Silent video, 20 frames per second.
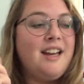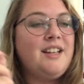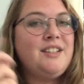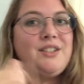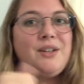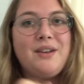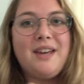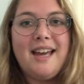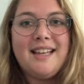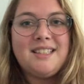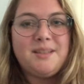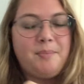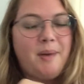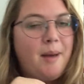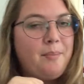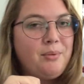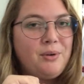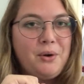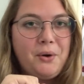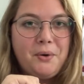So he has a
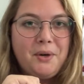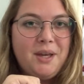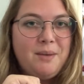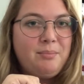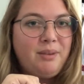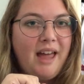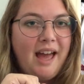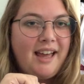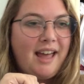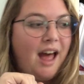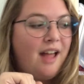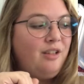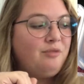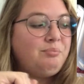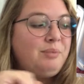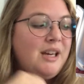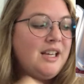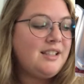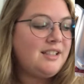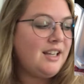pepperoni and black olive
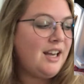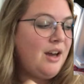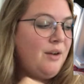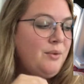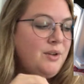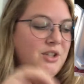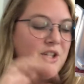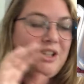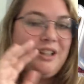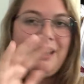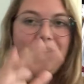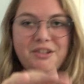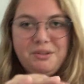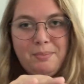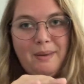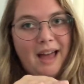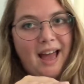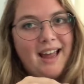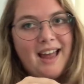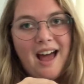pizza, which he loves
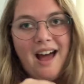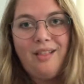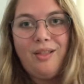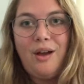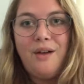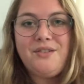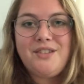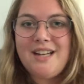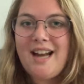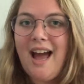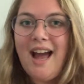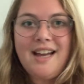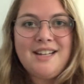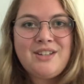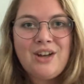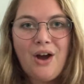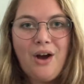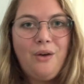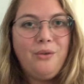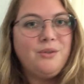black olives, and I
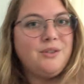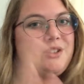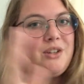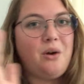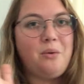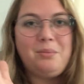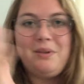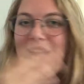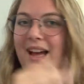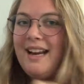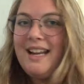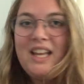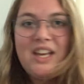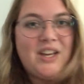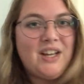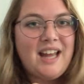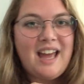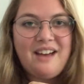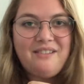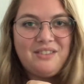don't, so I'm glad he
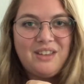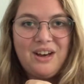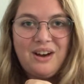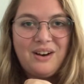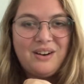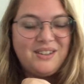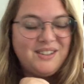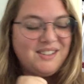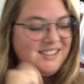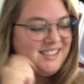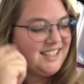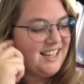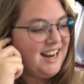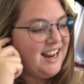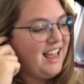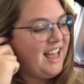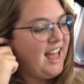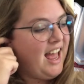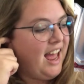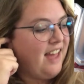could have those.
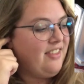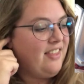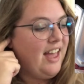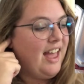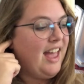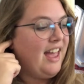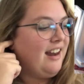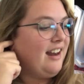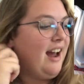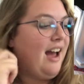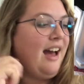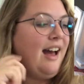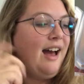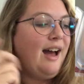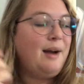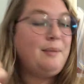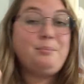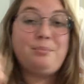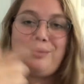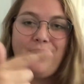And then
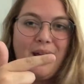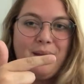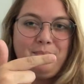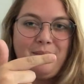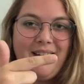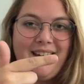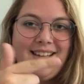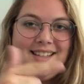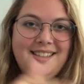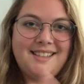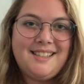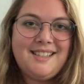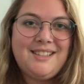bread bites.